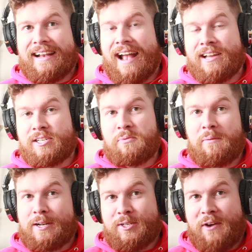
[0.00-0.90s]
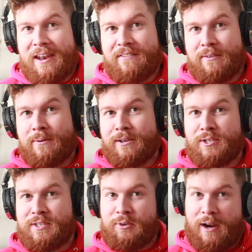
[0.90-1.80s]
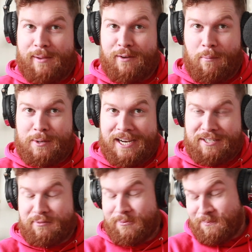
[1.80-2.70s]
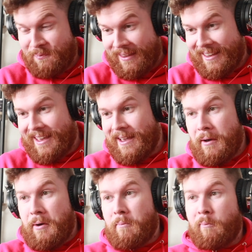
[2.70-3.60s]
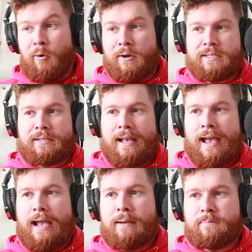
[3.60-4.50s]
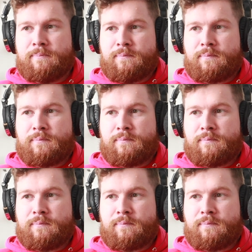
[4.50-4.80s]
and she didn't want me to do any of it because she's incredibly overprotective. But um,